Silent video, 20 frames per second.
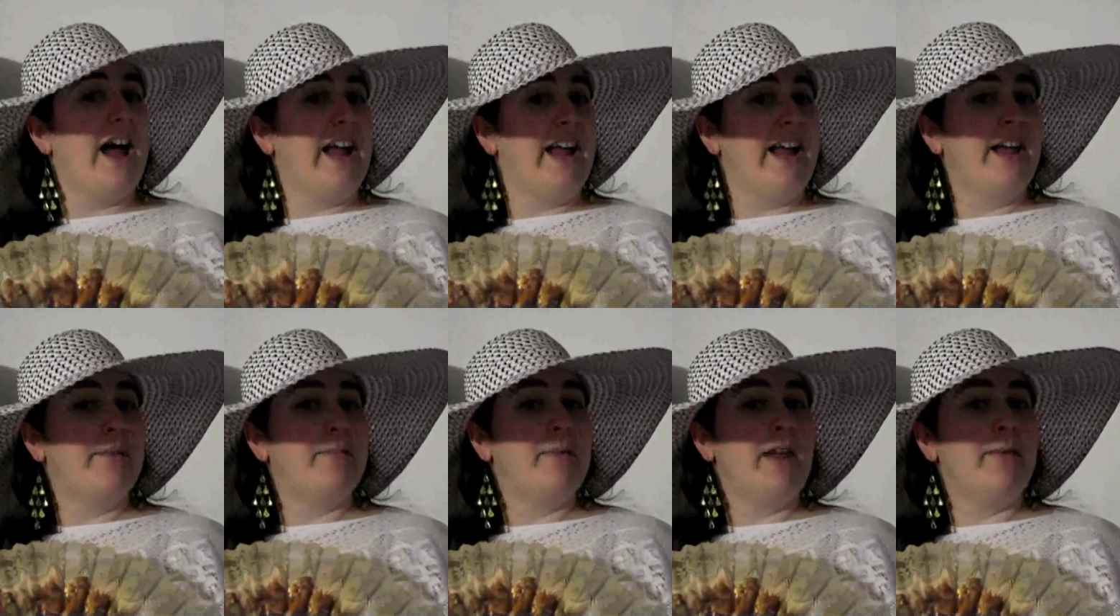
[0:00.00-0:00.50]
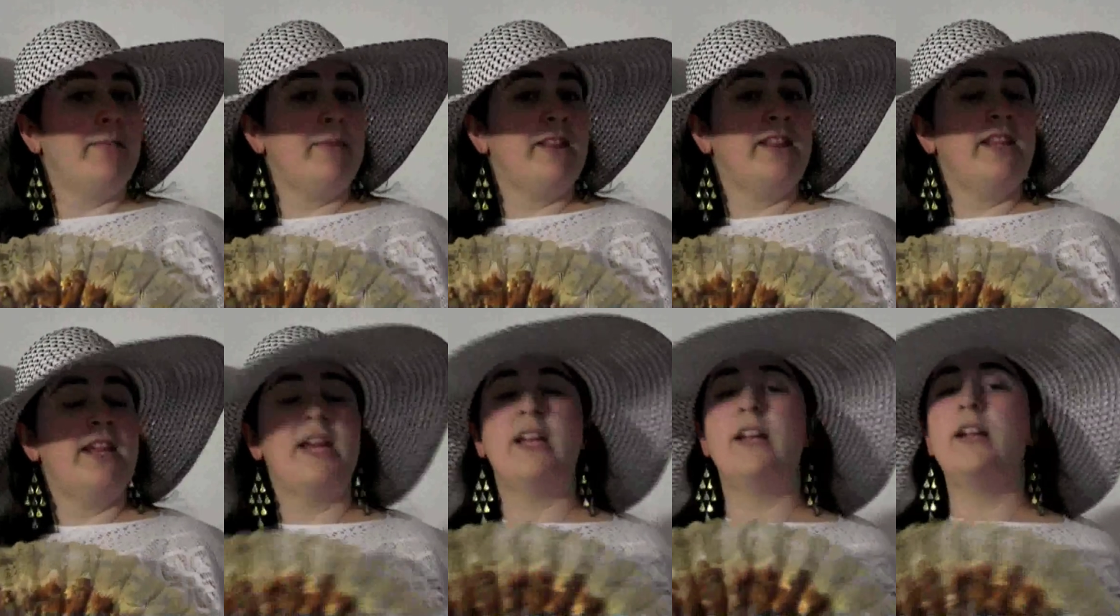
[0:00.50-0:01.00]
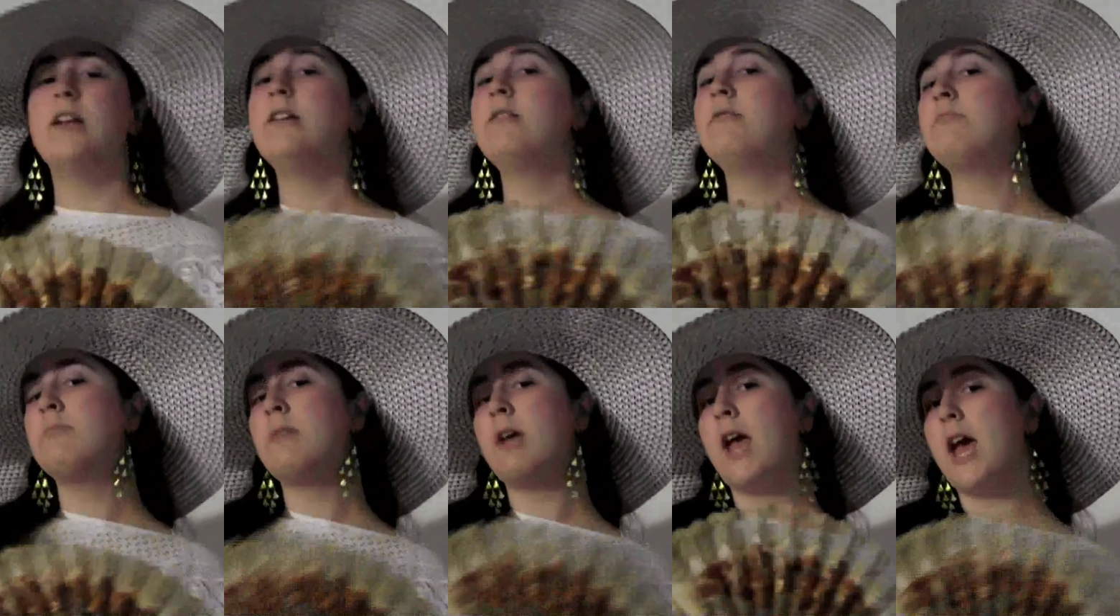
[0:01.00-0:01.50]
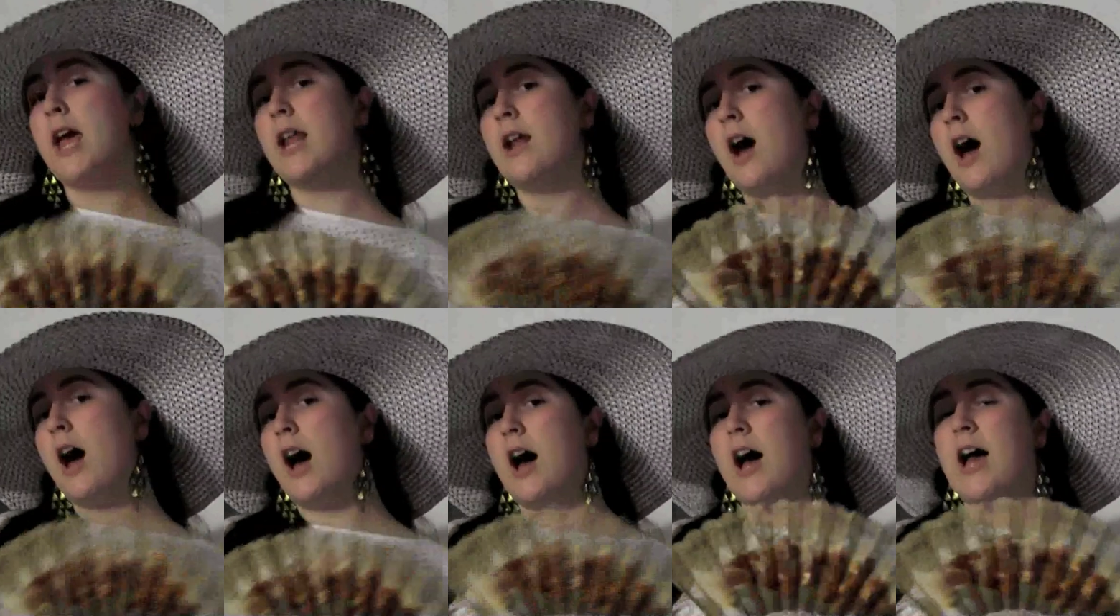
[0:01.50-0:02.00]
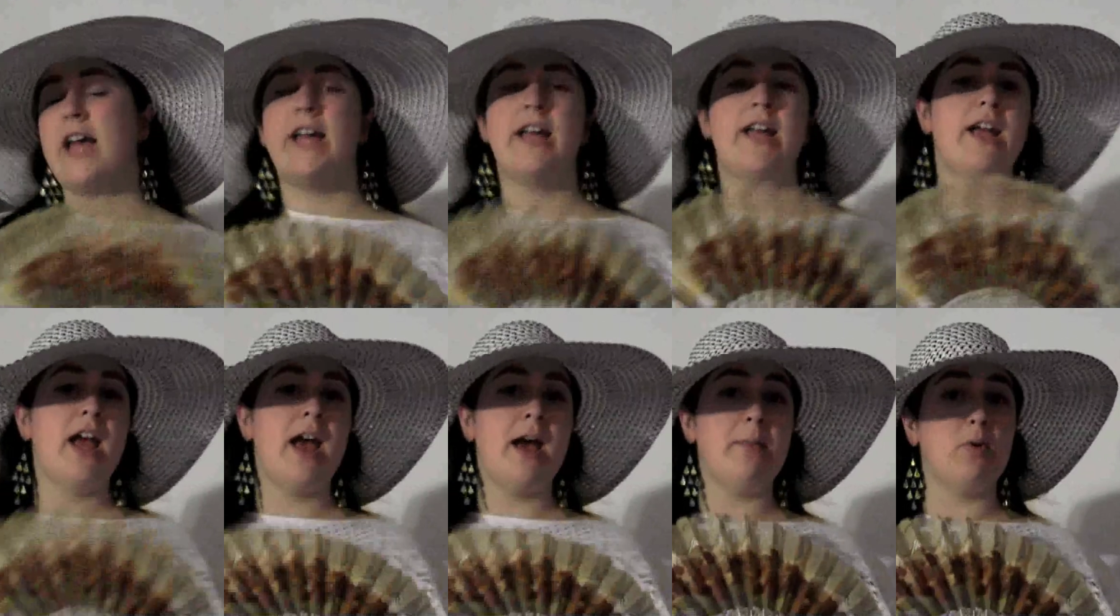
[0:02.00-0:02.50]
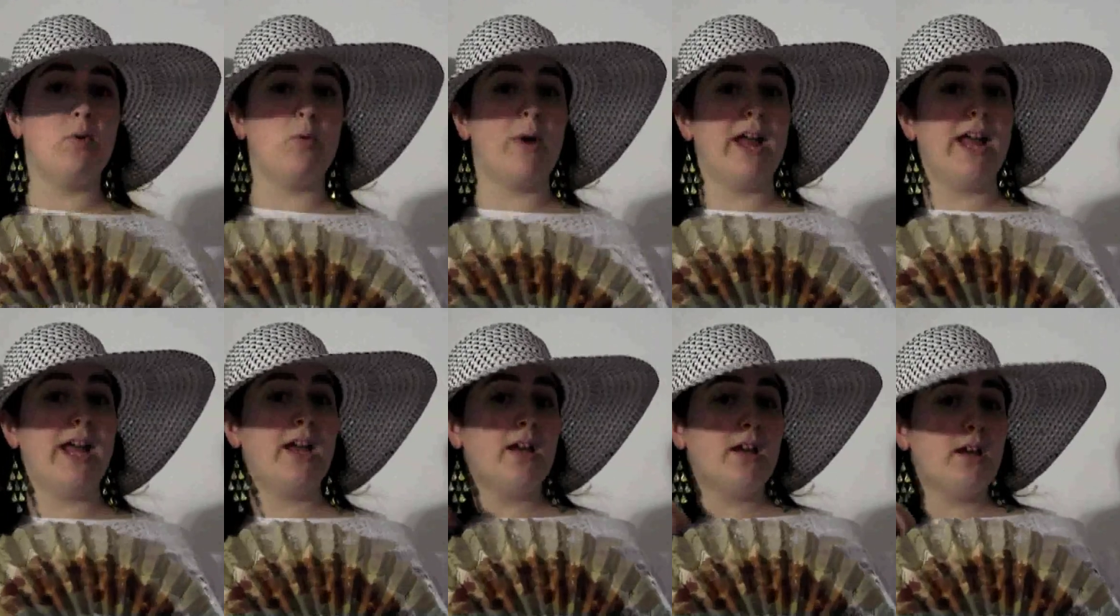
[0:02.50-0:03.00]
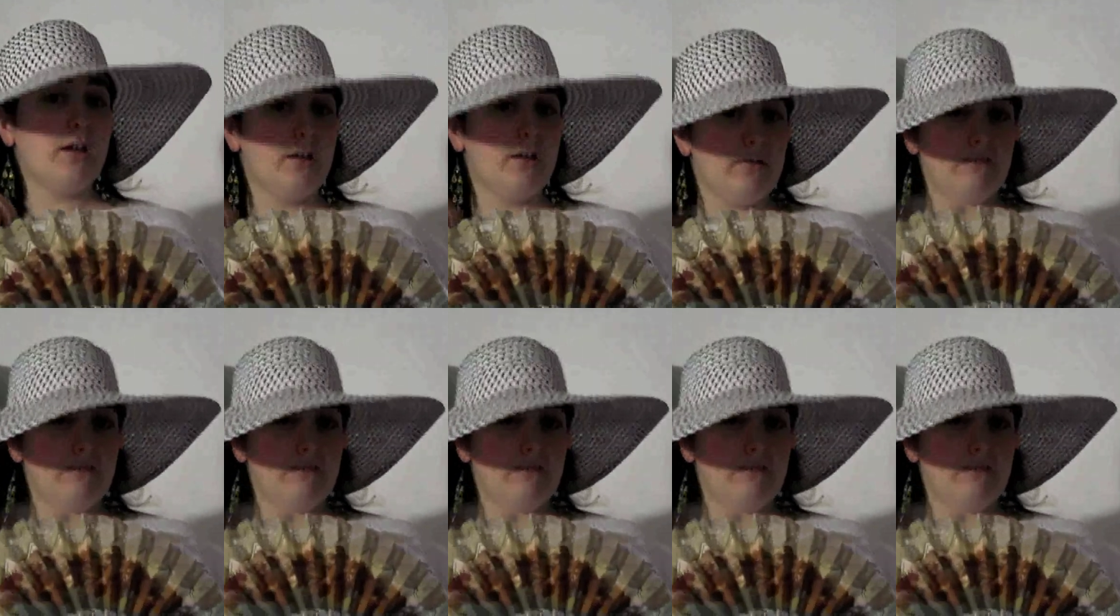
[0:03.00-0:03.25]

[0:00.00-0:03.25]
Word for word: I am Amy Lynn, and I am awake.